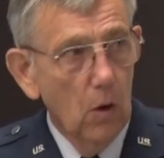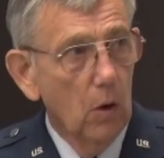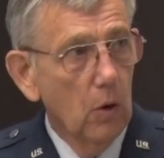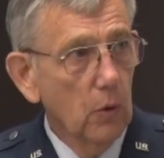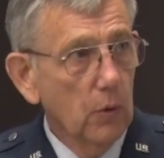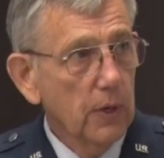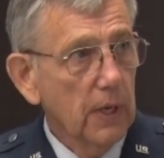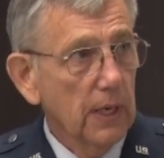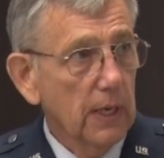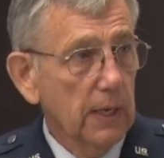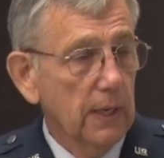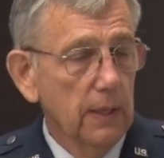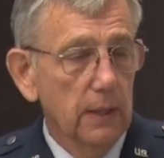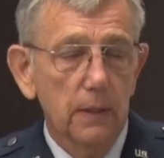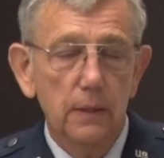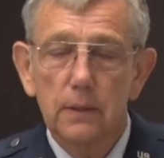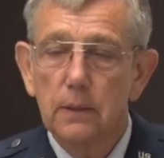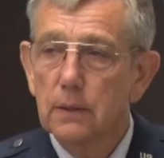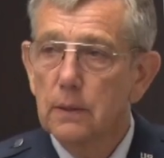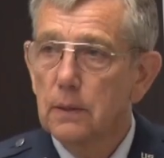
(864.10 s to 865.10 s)
Okay,
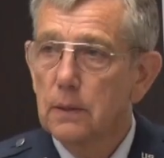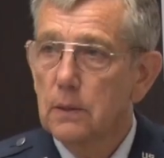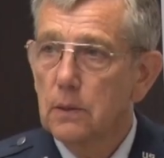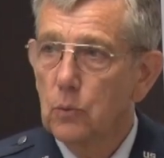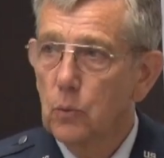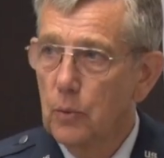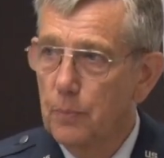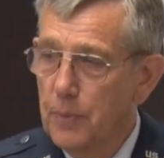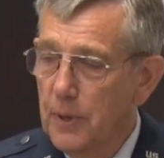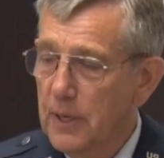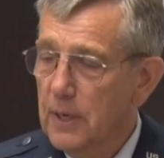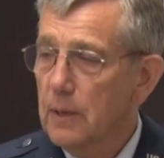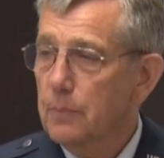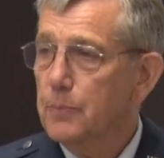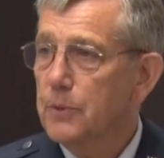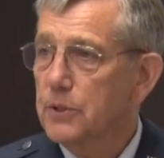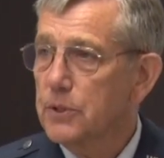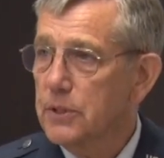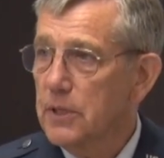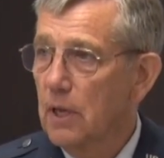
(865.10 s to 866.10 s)
we pick
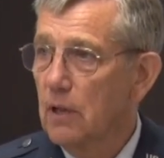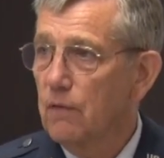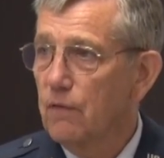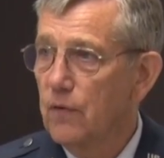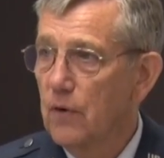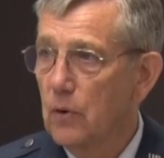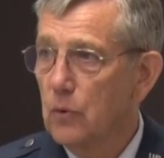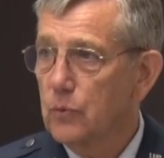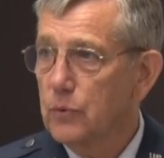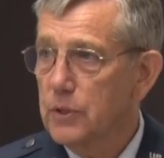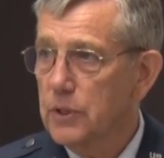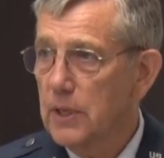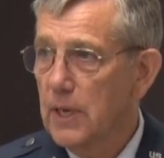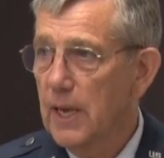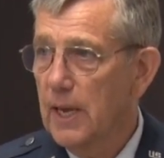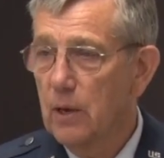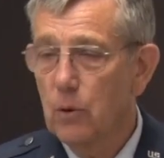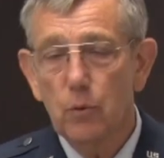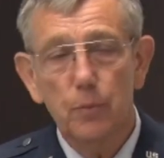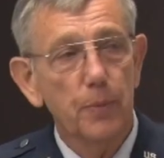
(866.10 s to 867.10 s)
up the cell phone
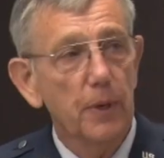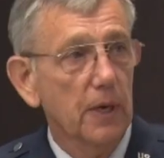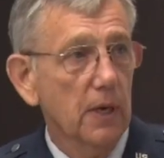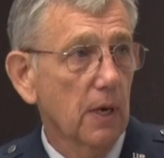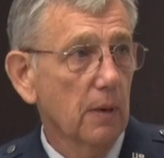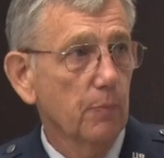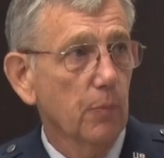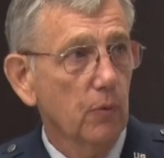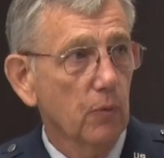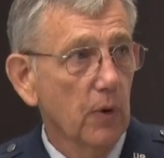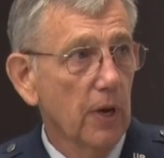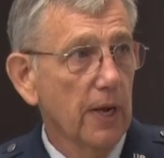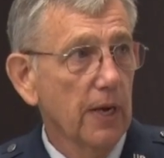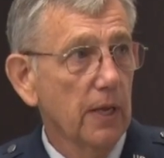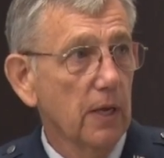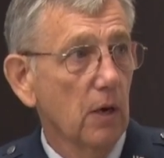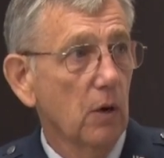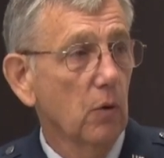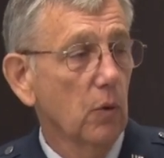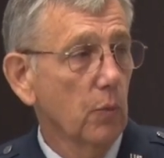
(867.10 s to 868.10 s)
today, we pick up a
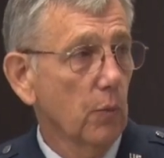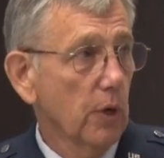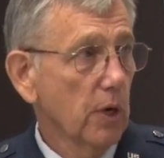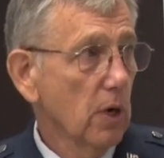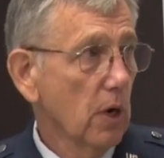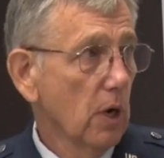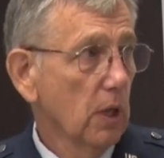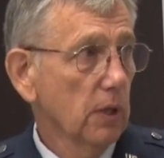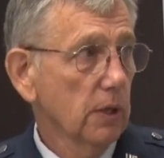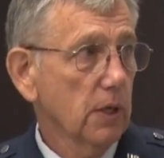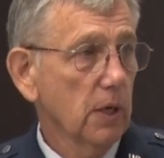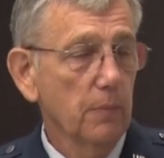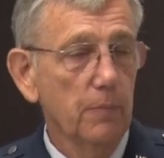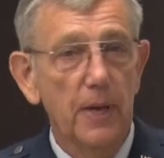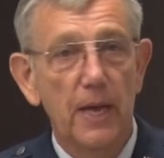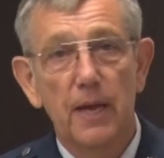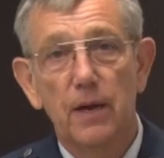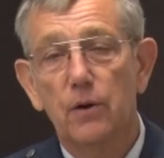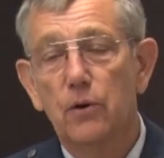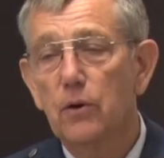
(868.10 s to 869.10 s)
radio, and we call a
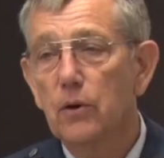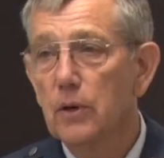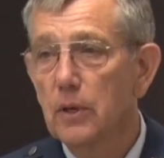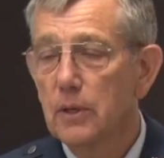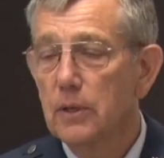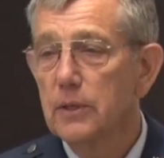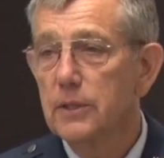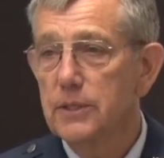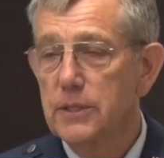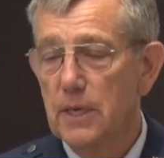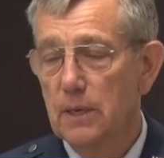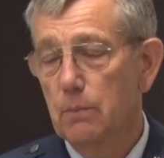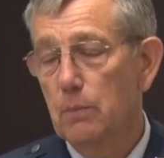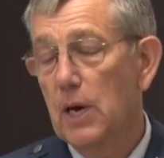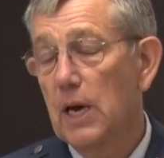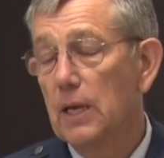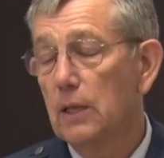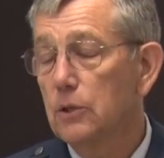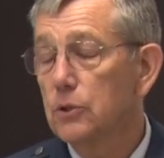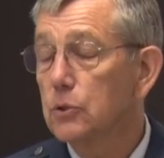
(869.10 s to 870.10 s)
commander 10
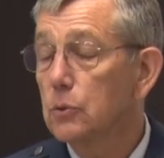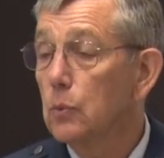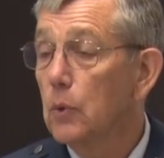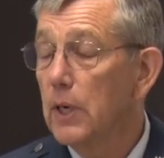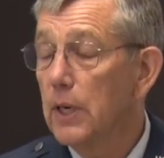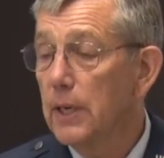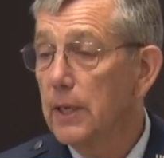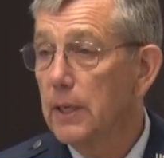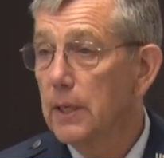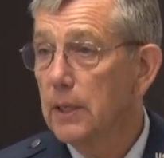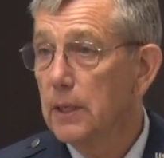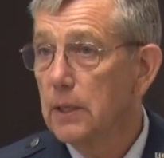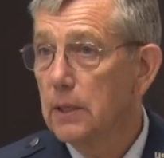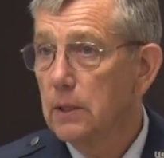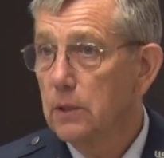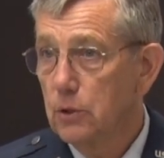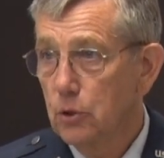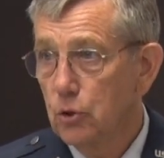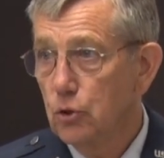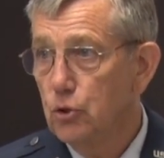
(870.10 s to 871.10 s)
miles away.
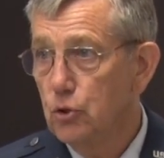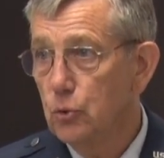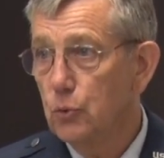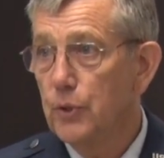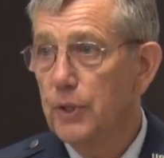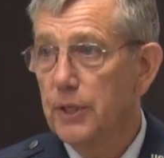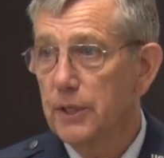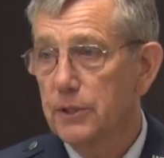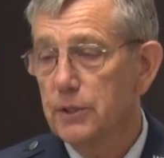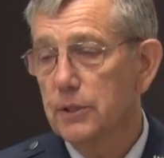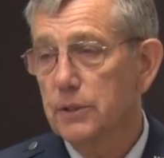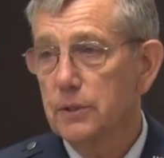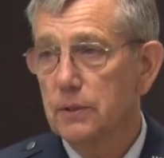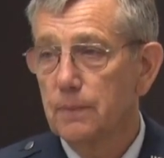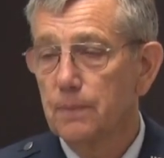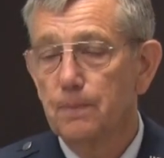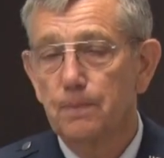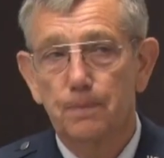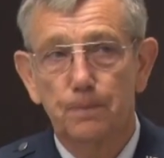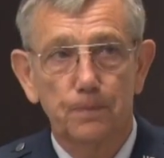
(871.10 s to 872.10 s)
Do this.
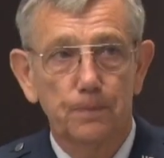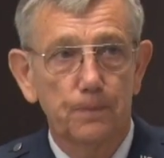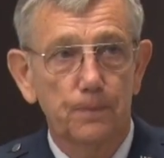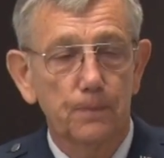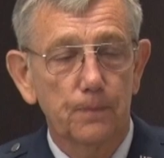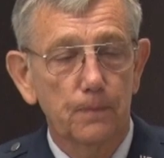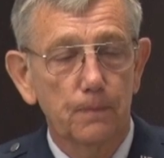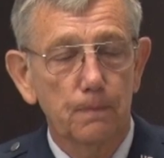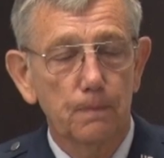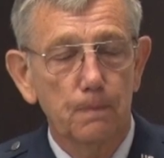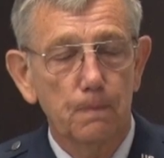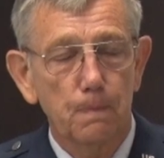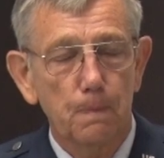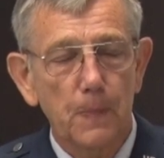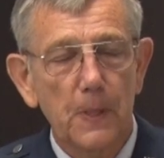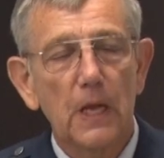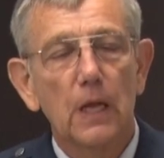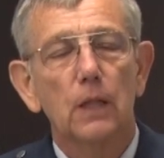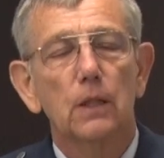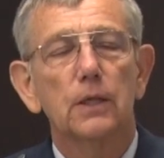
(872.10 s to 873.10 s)

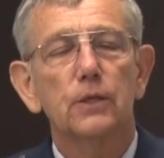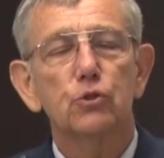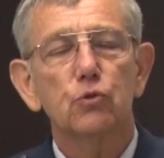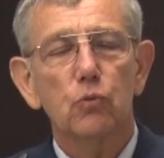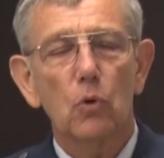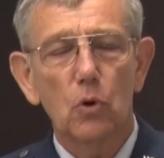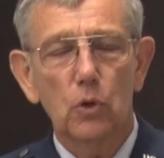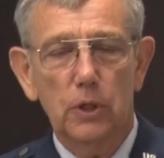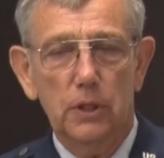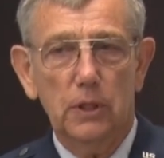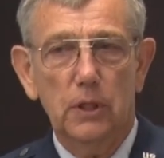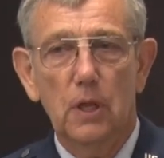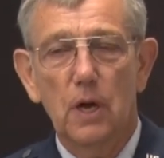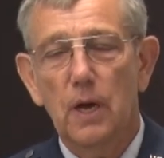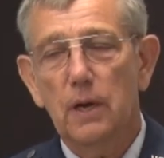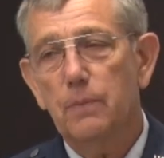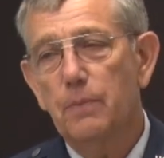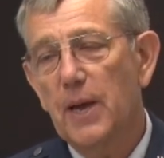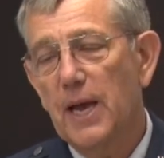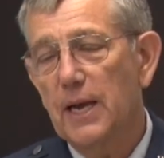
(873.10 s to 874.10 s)
Let's roll the
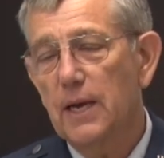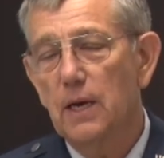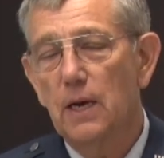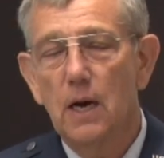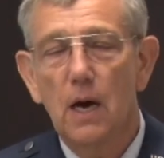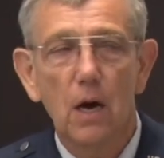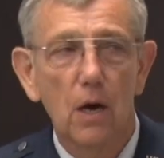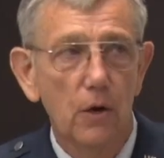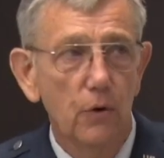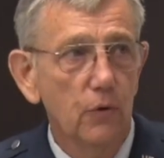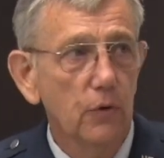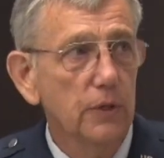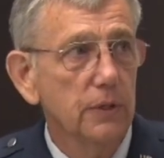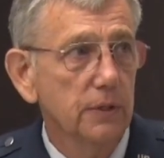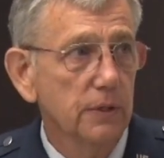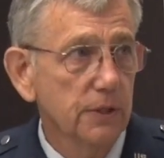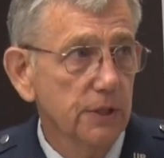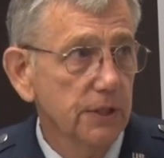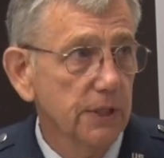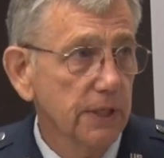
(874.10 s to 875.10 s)
clock back
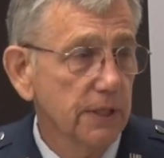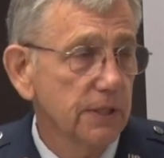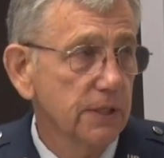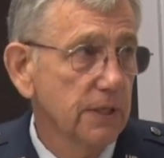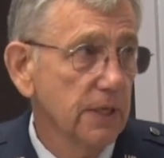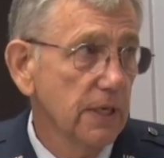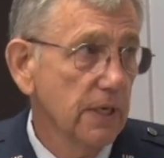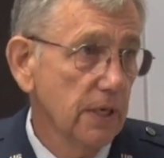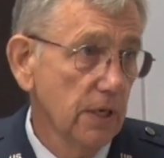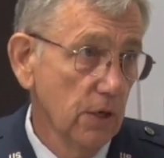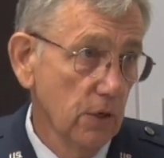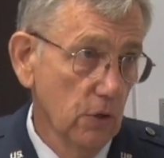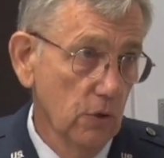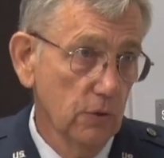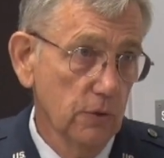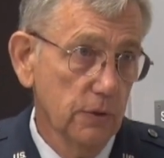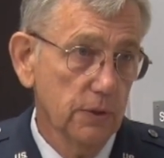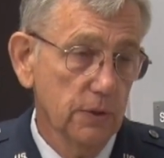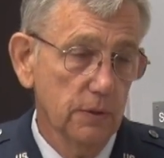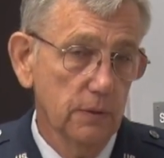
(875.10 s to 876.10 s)
160
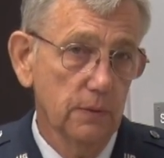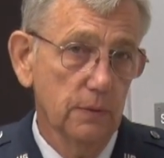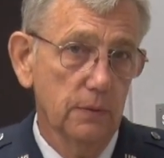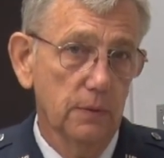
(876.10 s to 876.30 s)
years.